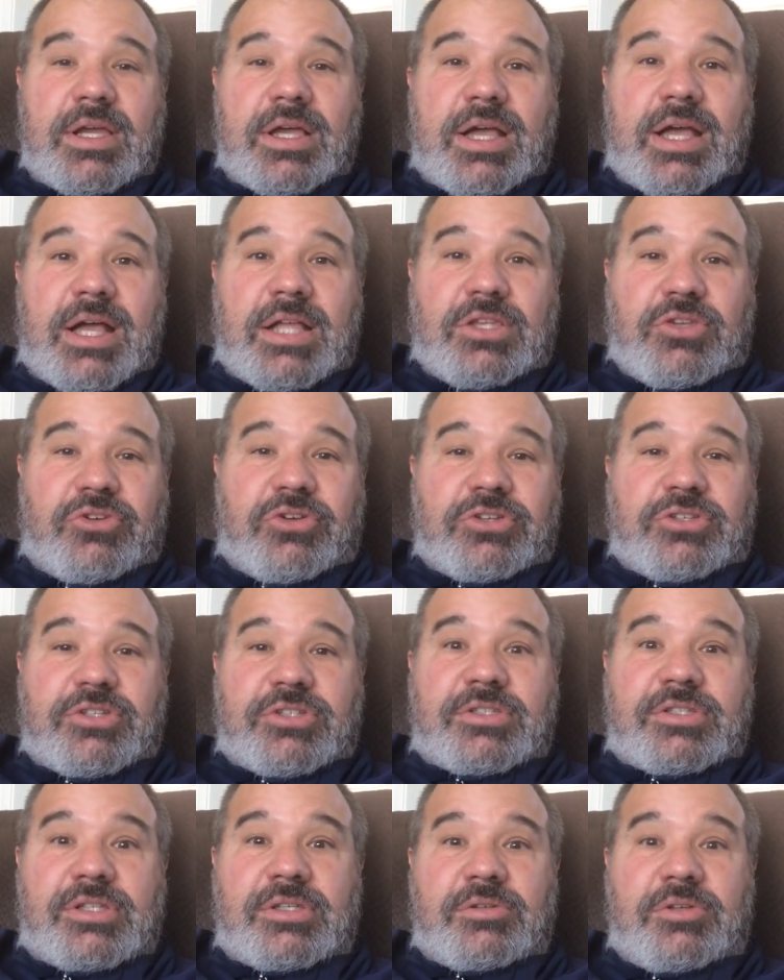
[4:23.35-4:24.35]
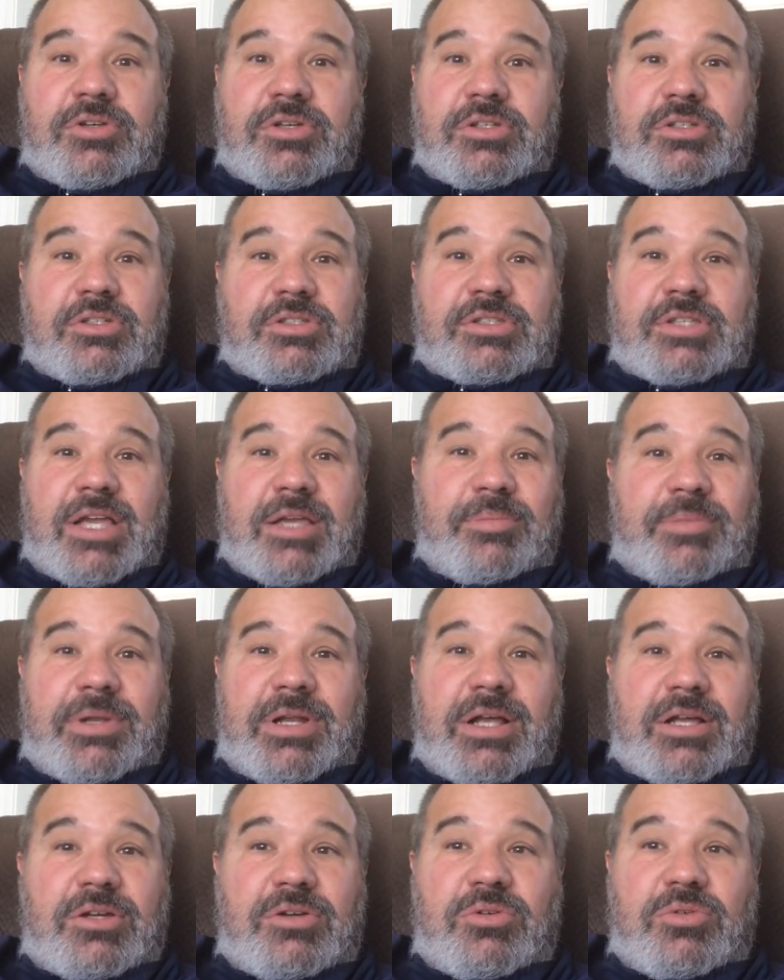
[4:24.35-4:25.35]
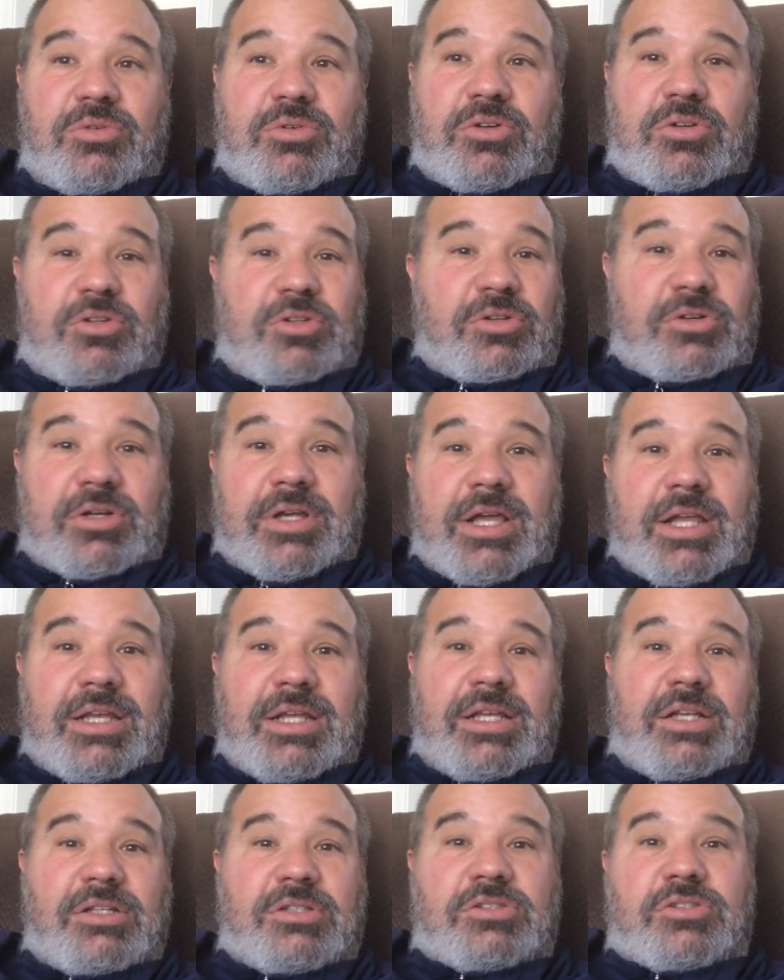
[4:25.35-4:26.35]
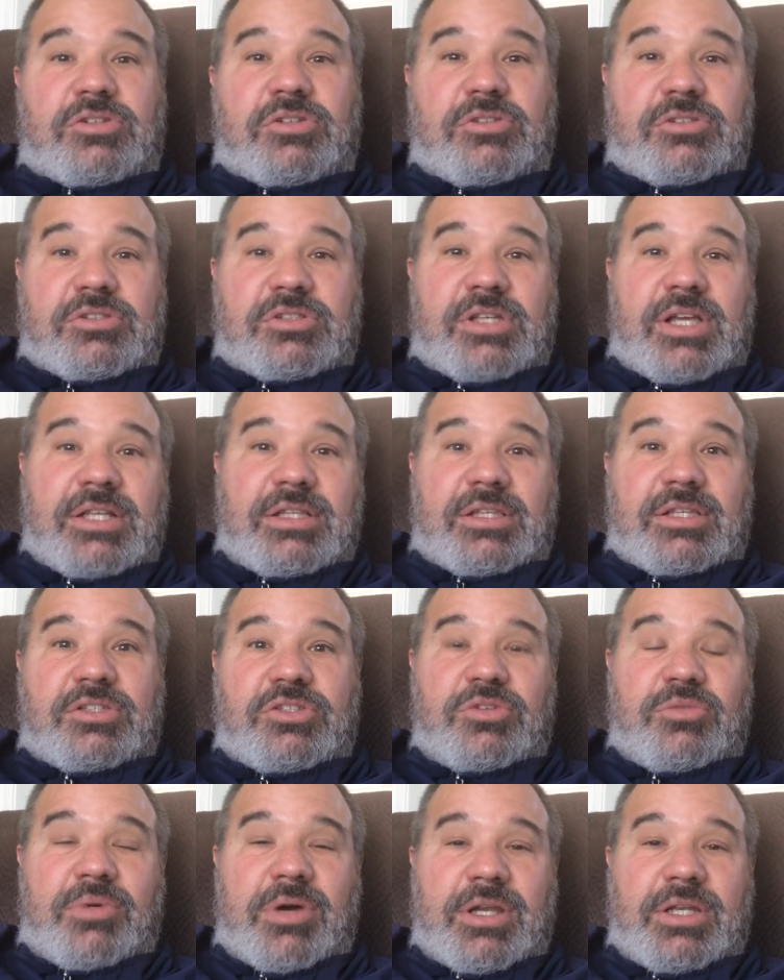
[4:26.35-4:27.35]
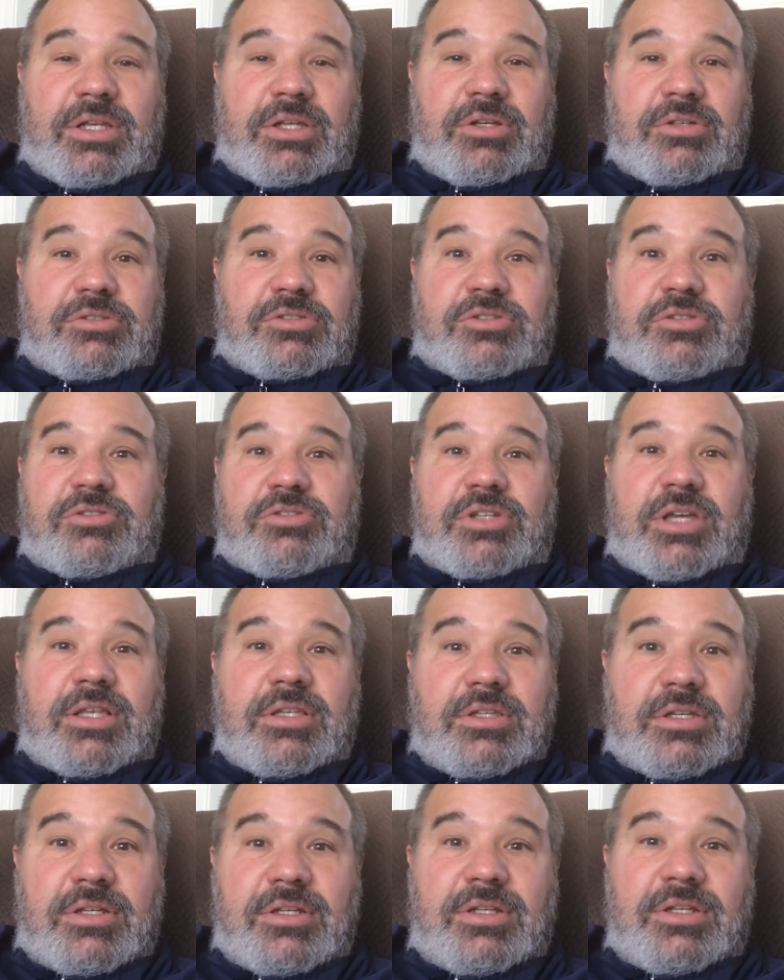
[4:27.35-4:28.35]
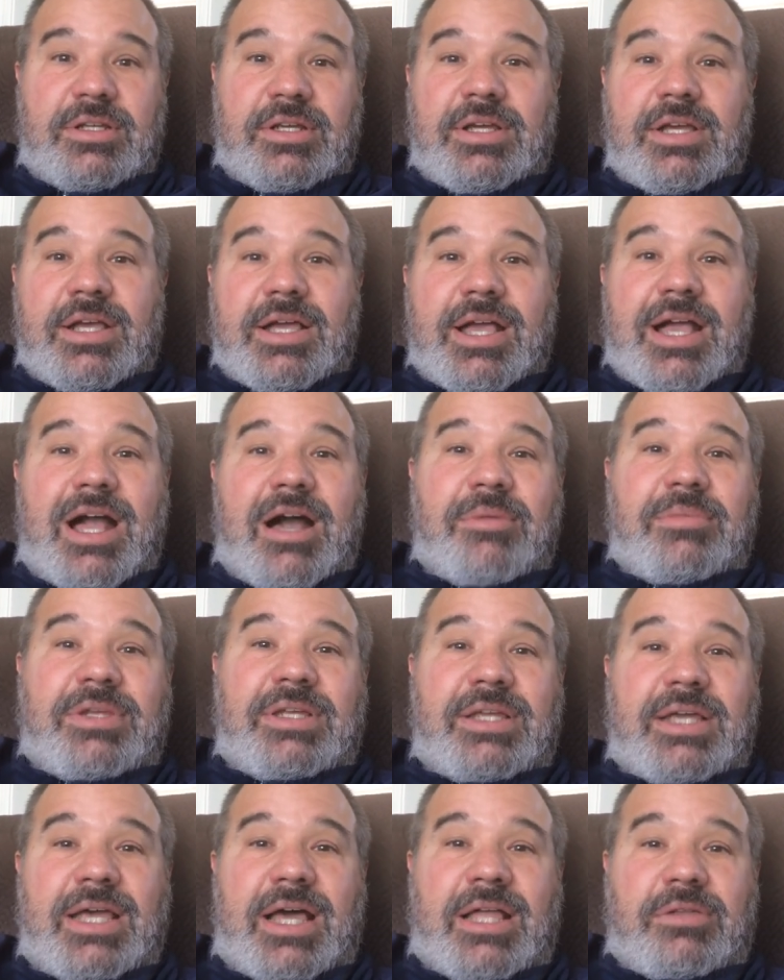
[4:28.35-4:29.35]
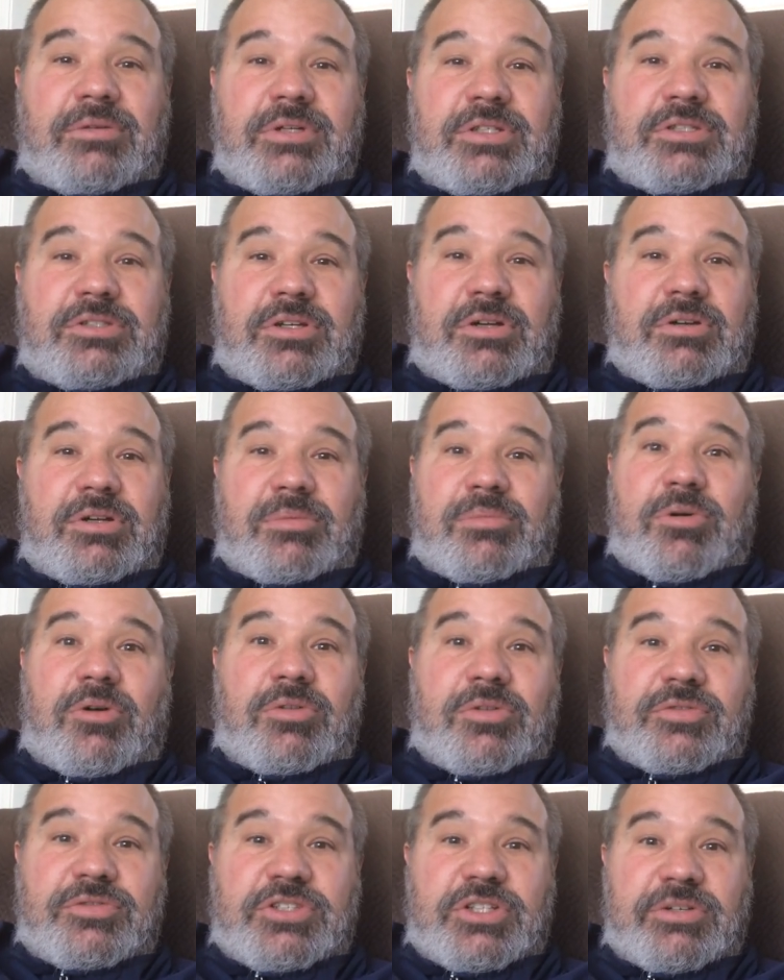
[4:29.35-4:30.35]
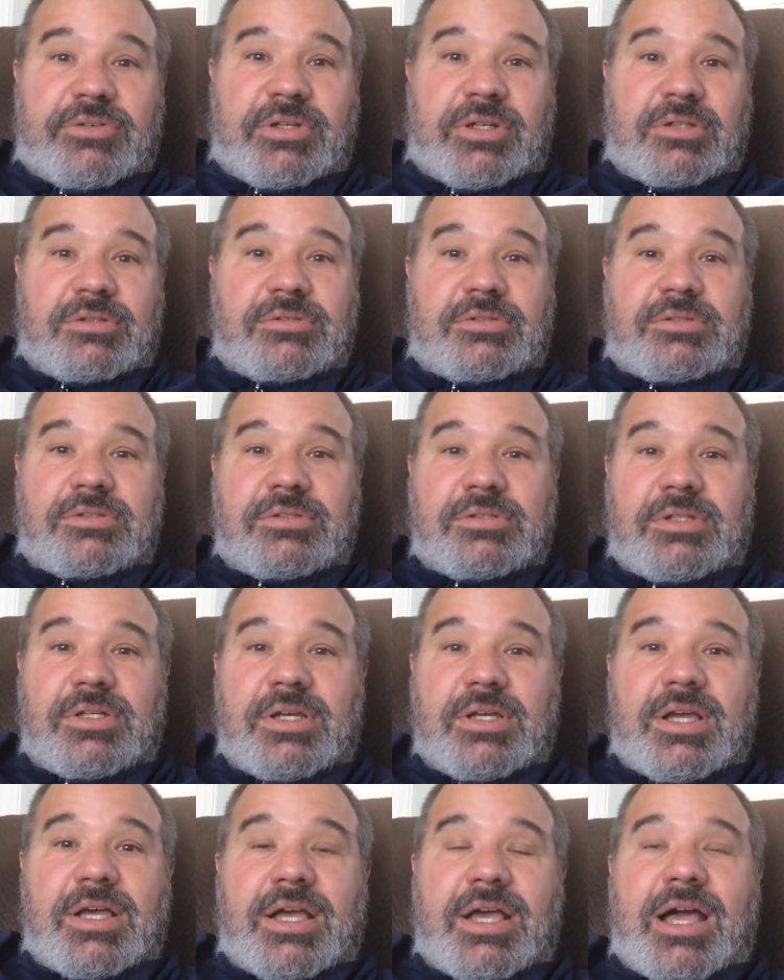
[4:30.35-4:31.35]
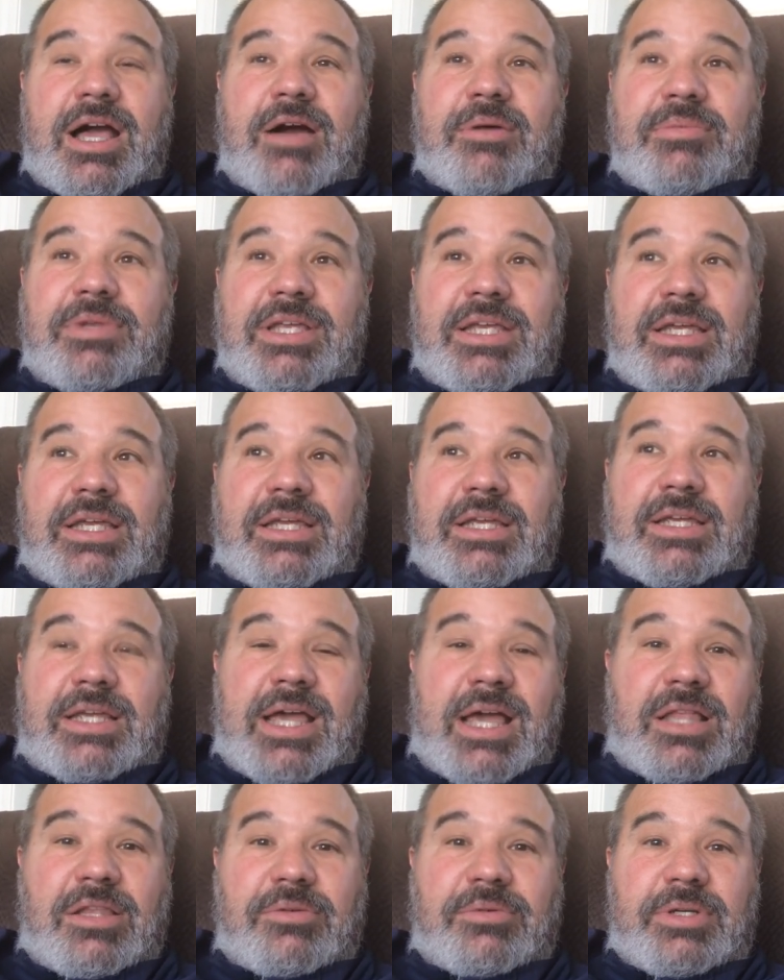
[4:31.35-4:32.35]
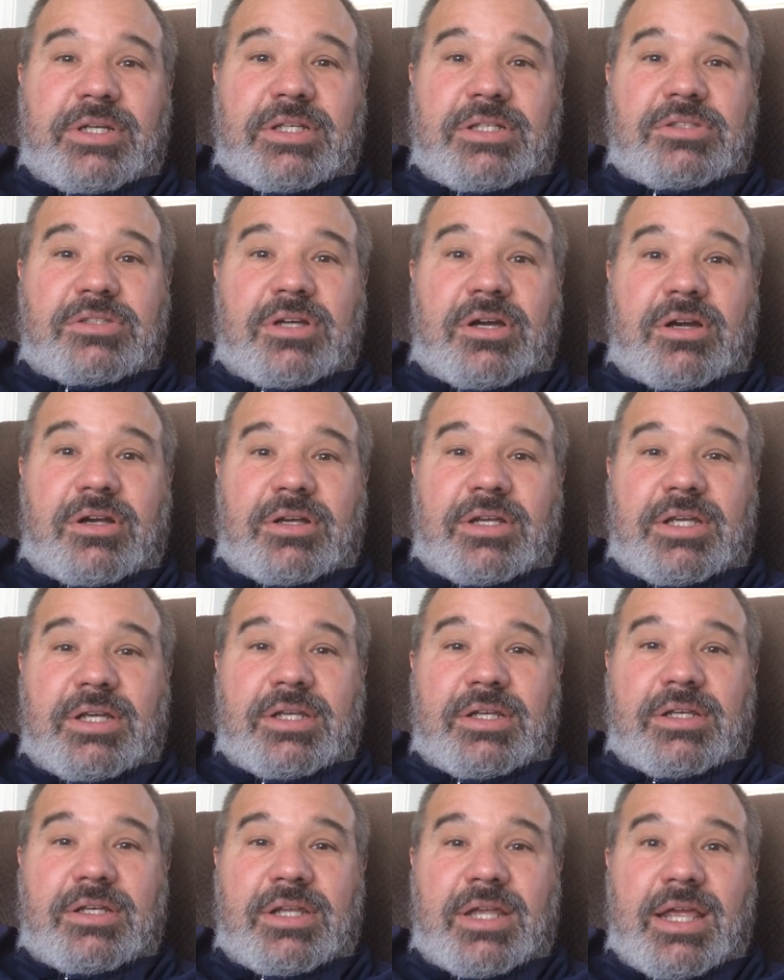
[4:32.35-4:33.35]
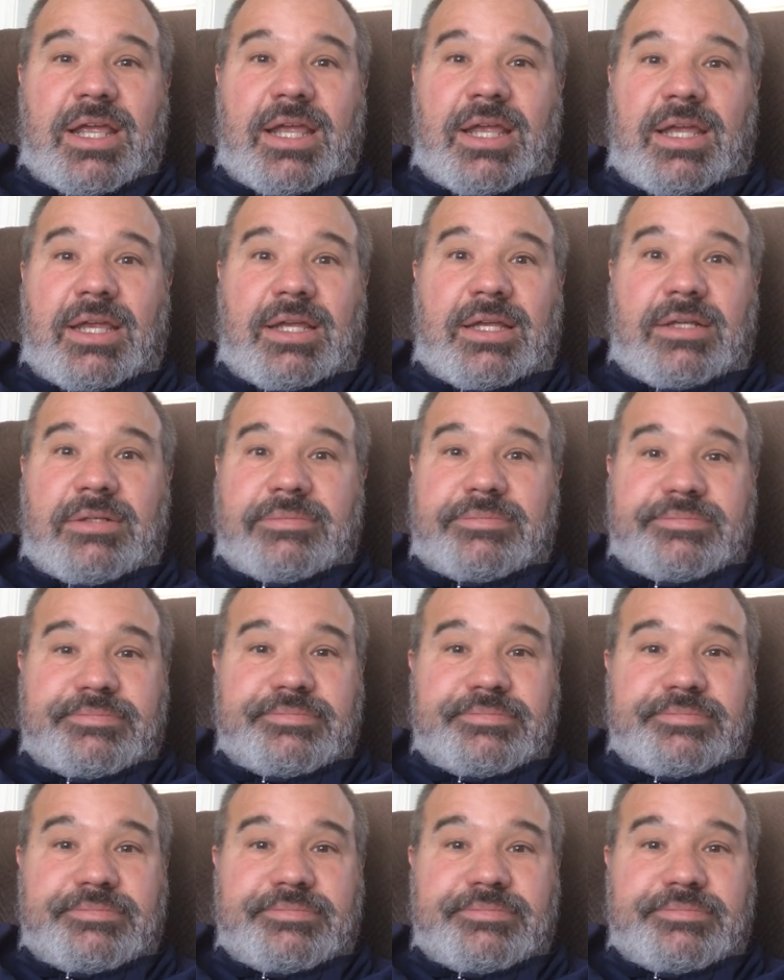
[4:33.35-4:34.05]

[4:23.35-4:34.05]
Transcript: and you can just type in on Google or any search site that you want to use, search engine, how many calories are in a bowl of Cheerios, how many calories are in